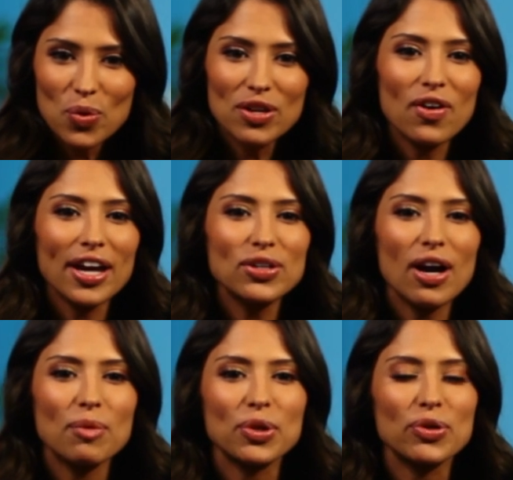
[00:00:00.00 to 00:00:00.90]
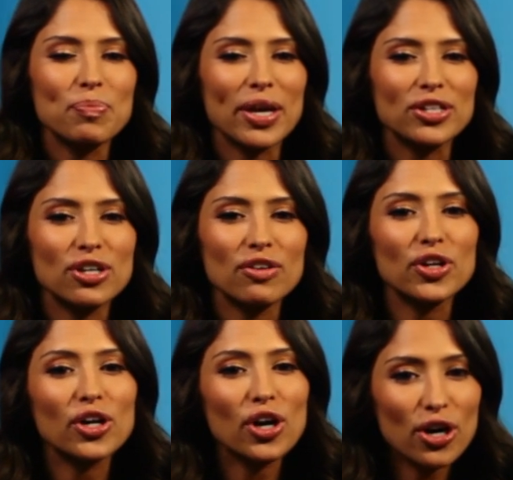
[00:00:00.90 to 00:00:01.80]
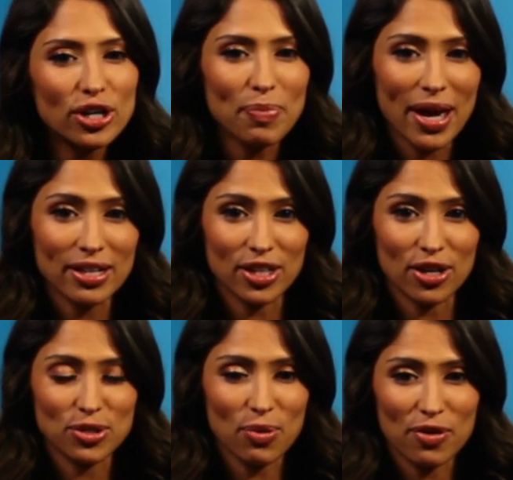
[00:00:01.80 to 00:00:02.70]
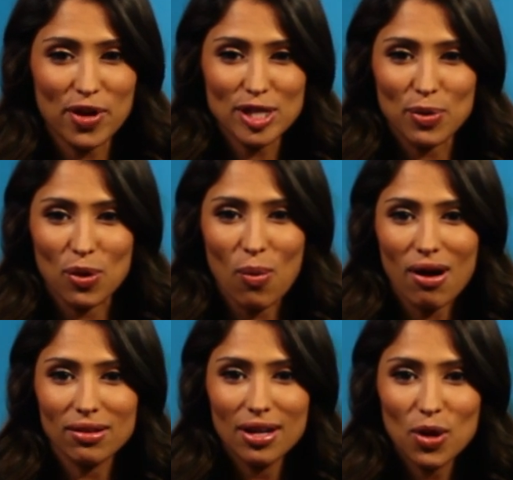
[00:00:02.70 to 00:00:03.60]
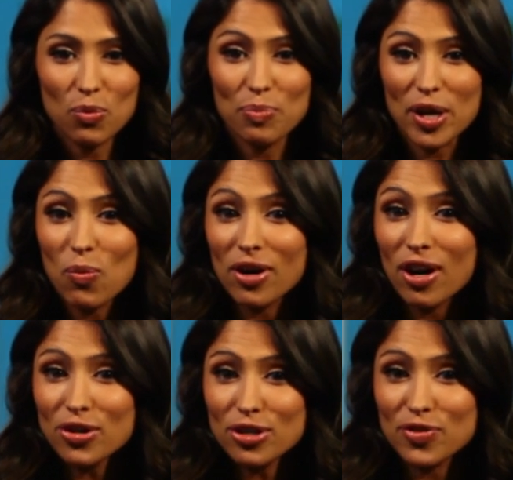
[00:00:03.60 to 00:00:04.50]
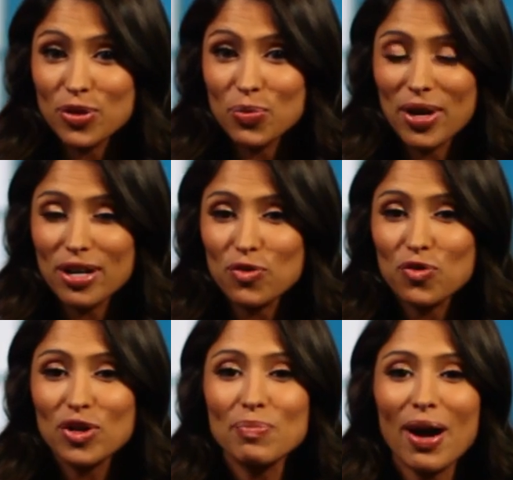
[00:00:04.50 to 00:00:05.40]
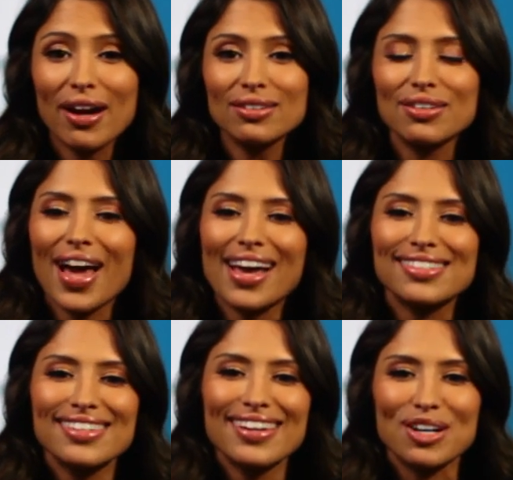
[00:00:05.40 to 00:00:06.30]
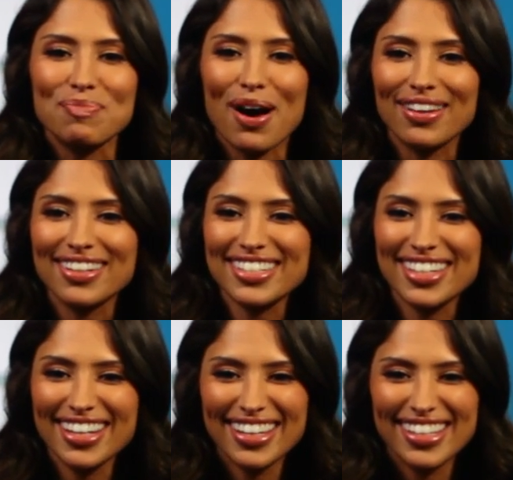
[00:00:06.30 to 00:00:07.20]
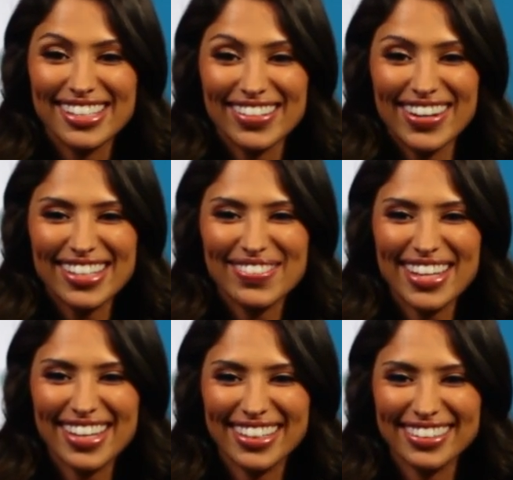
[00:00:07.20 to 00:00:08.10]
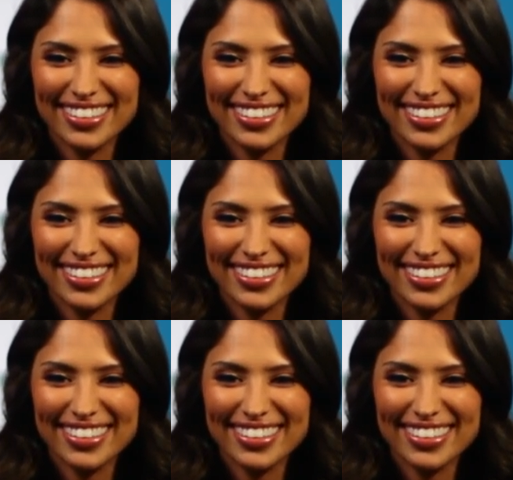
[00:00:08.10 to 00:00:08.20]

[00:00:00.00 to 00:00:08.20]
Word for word: We invite you to upload a picture of your current pedicure to our Facebook wall. We'll pick one hundred of you to win a free bottle of Essie nail polish. See you next week.